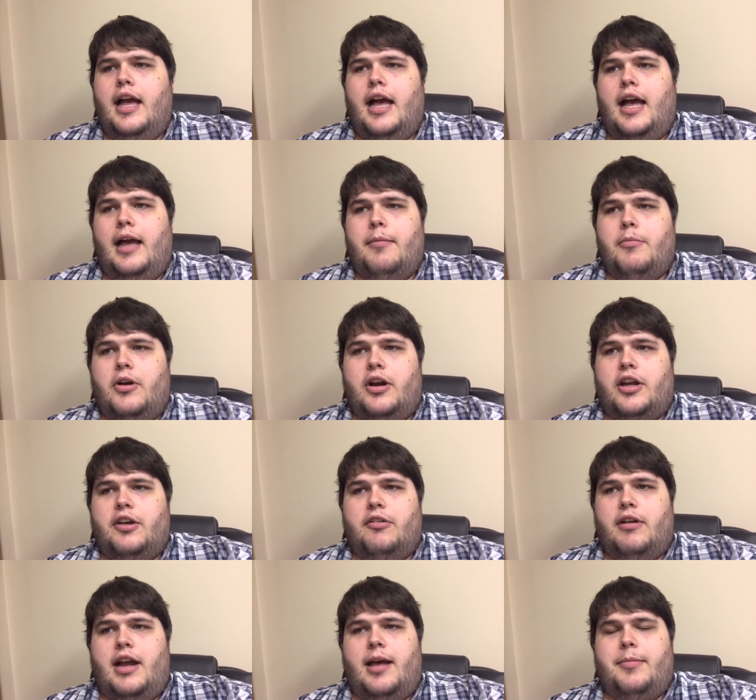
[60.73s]

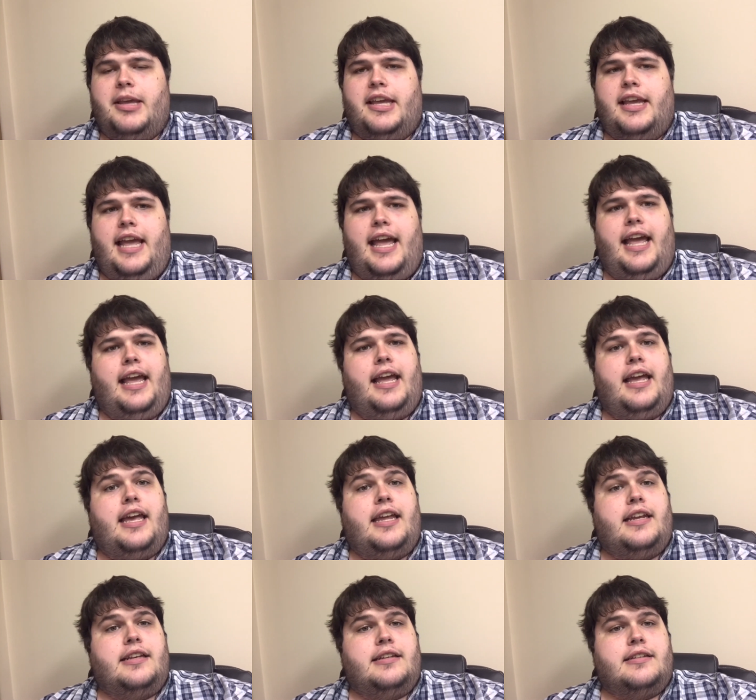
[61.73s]
Margot Robbie,
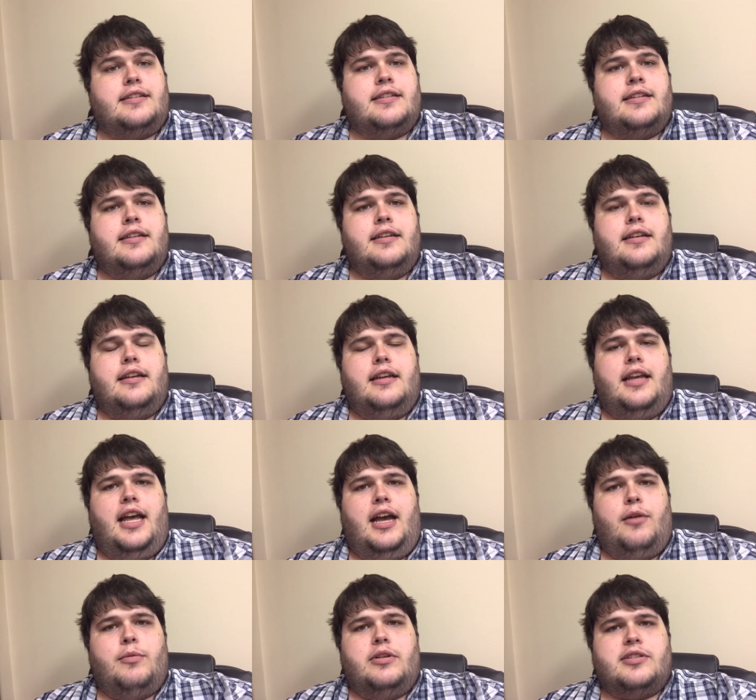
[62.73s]
and
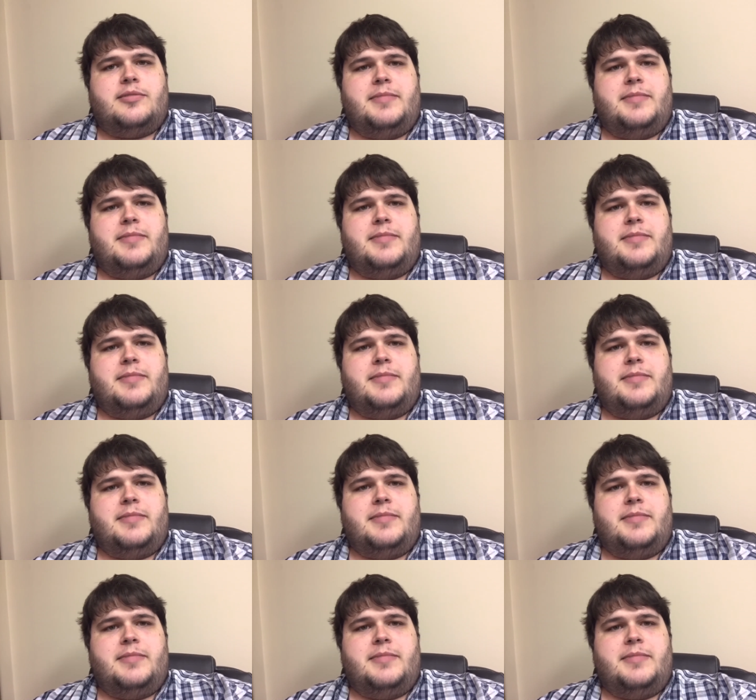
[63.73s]
Will